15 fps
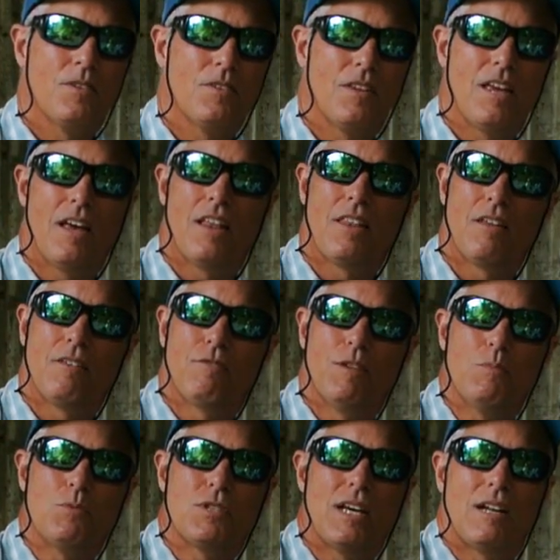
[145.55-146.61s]
Now, the
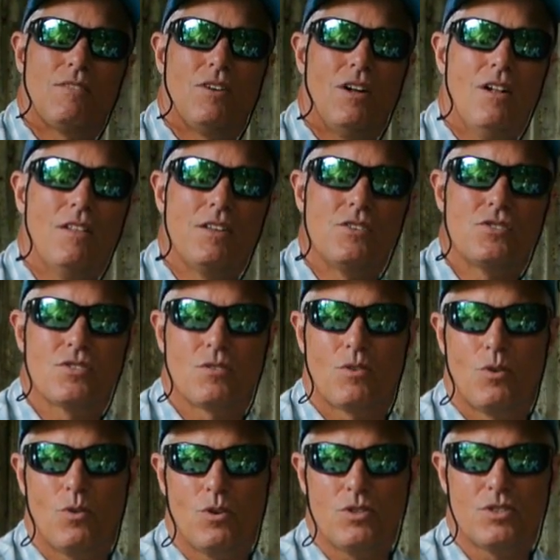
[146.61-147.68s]
flip side of all this, of
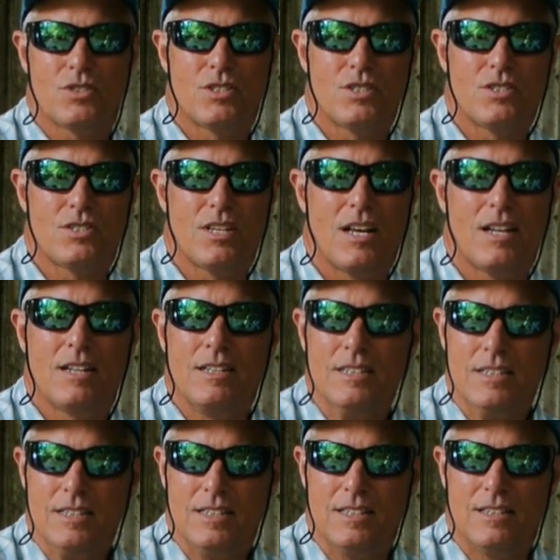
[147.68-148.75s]
course, is that
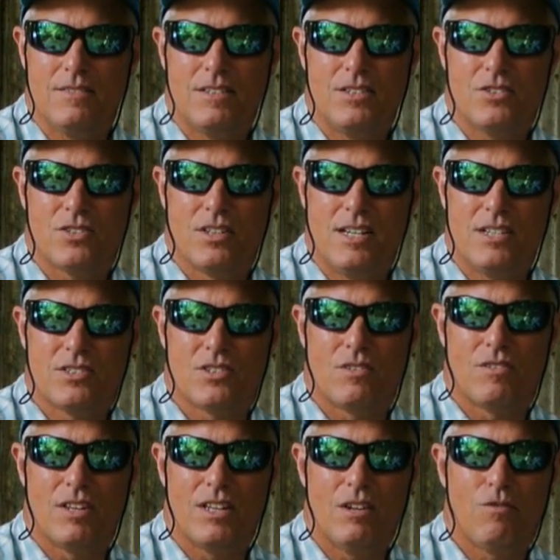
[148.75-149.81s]
uh, these lakes, if
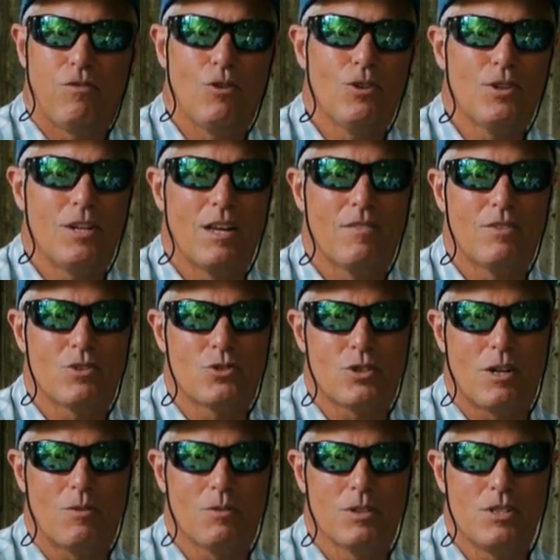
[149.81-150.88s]
they get full enough, they'll
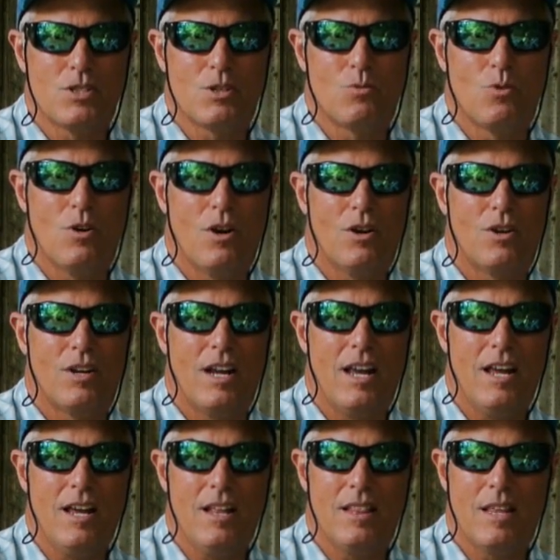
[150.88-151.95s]
start releasing water,
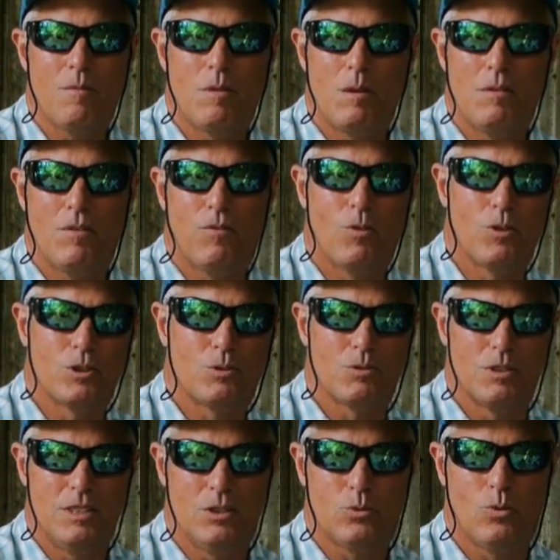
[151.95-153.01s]
and they may be forced to
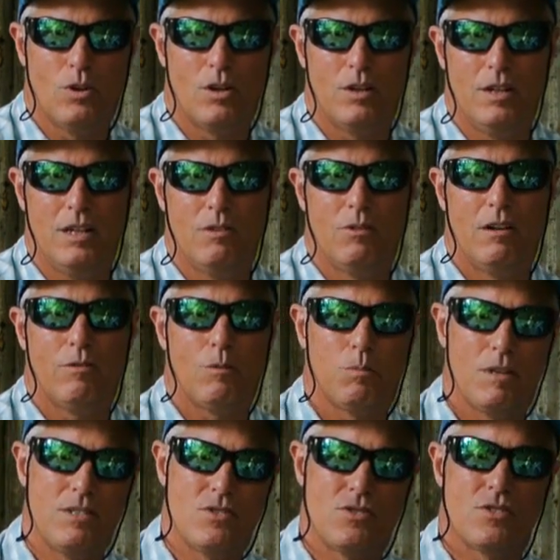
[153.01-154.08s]
release water anyway for
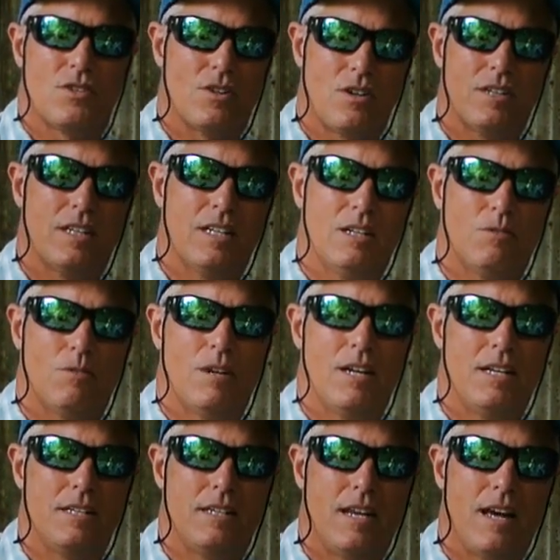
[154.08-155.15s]
places that aren't getting
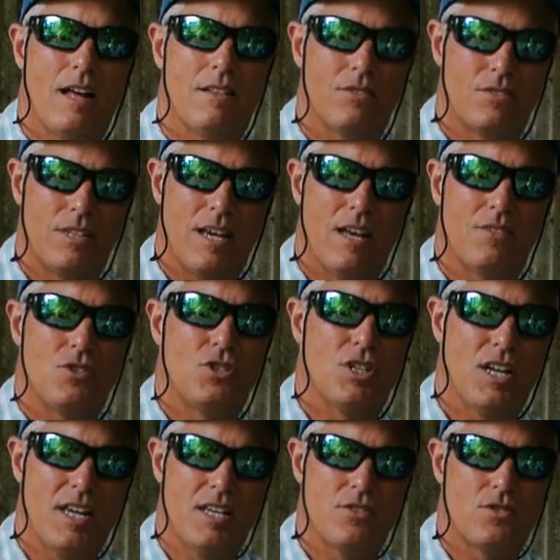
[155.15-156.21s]
rain down down the
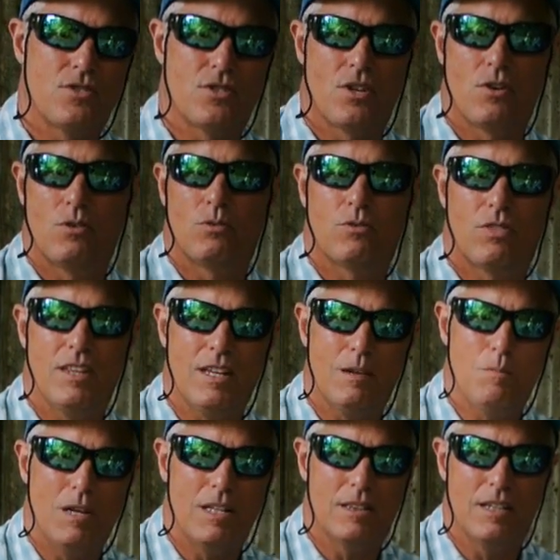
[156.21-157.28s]
chain. So think
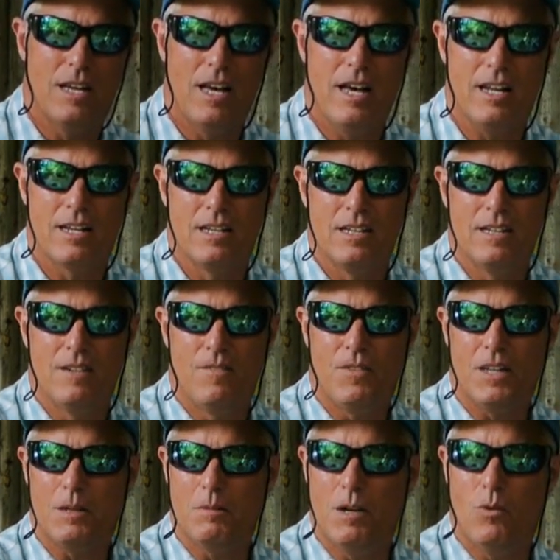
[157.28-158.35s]
about that.
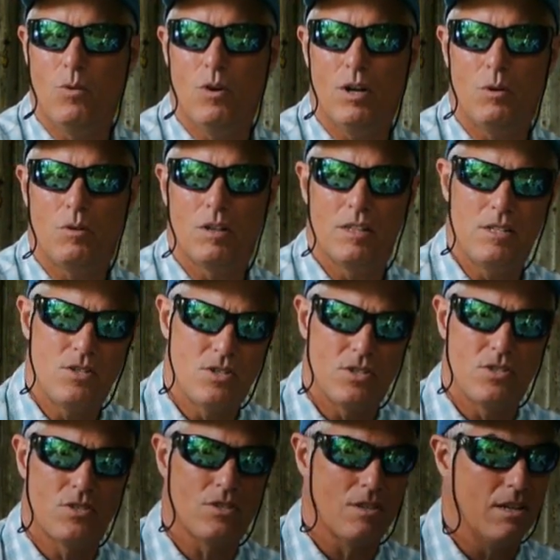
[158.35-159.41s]
Think about water
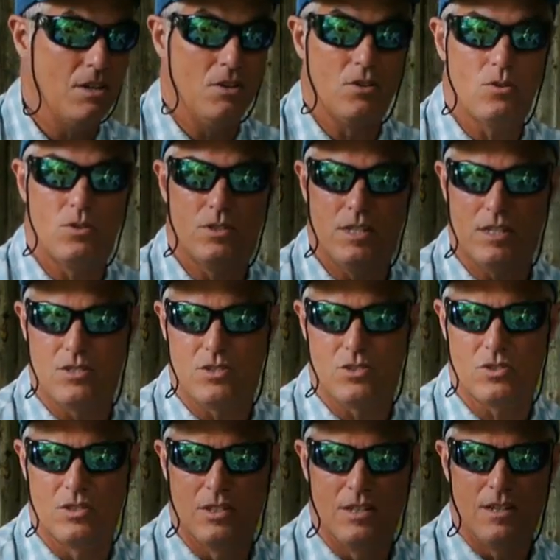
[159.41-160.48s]
releases here in North
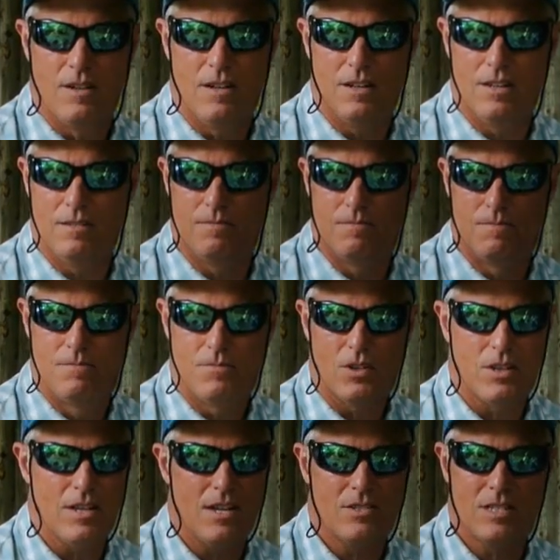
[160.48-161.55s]
Texas. Uh,
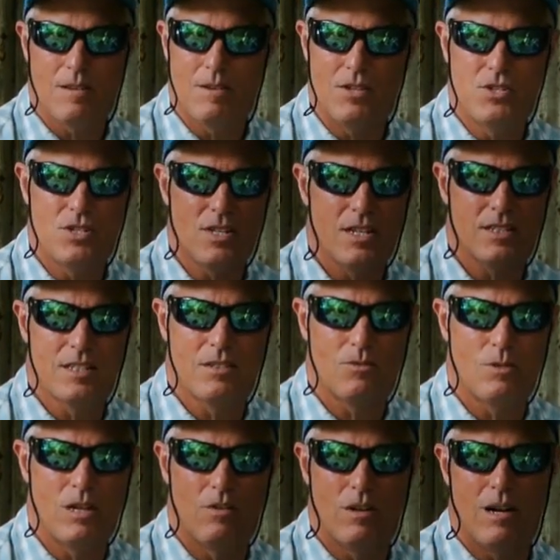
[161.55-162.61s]
the last time I checked at
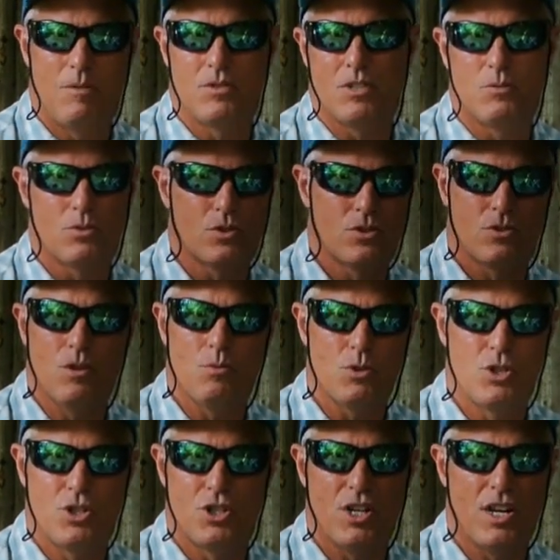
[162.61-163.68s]
Ray Roberts, it was it was
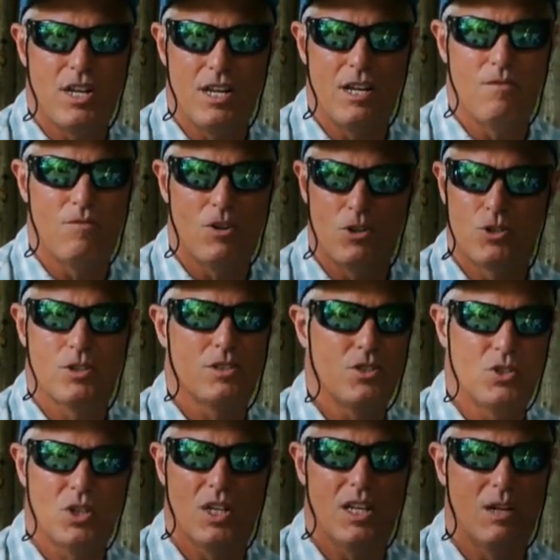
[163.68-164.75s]
shut in, virtually
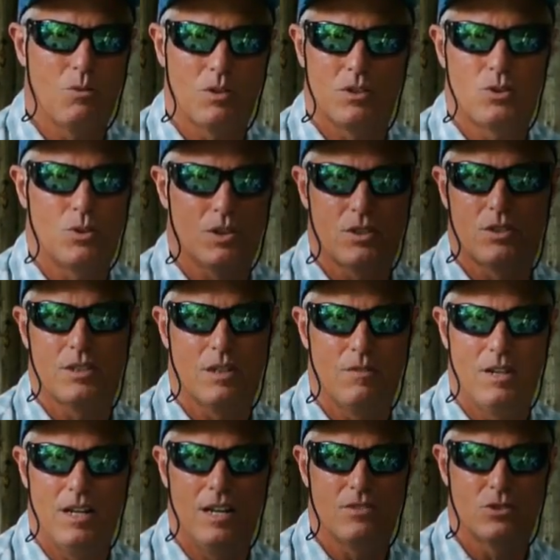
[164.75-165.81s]
shut in with a trickle
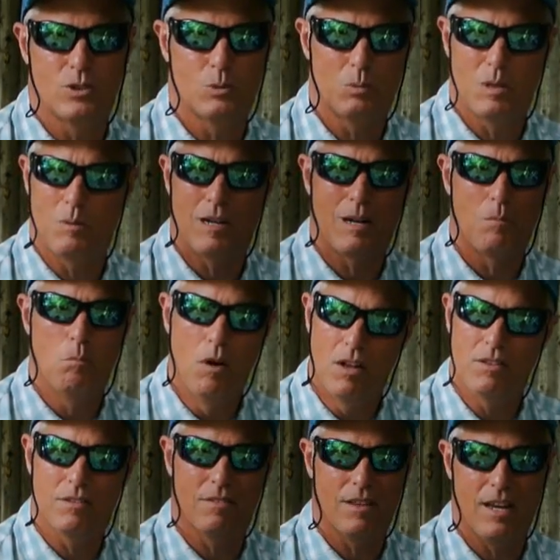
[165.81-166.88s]
coming out. So it's been about a
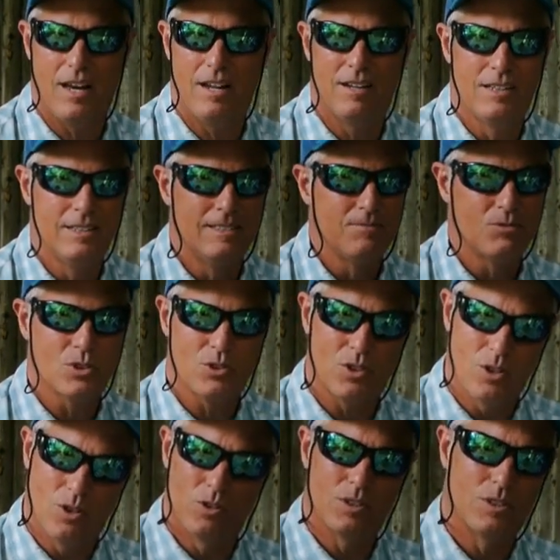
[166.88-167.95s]
month of that. So
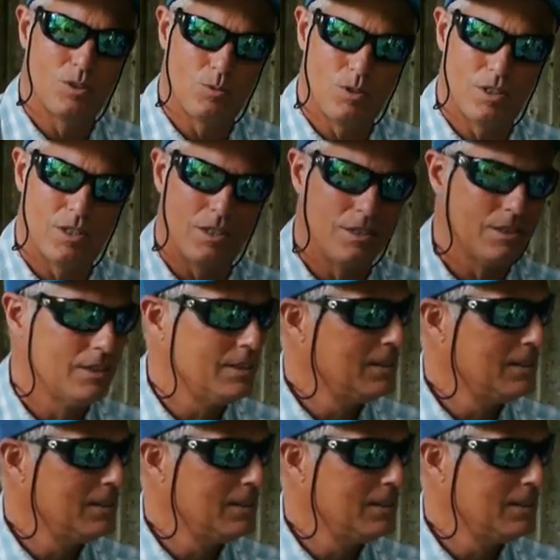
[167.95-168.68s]
they're holding their water.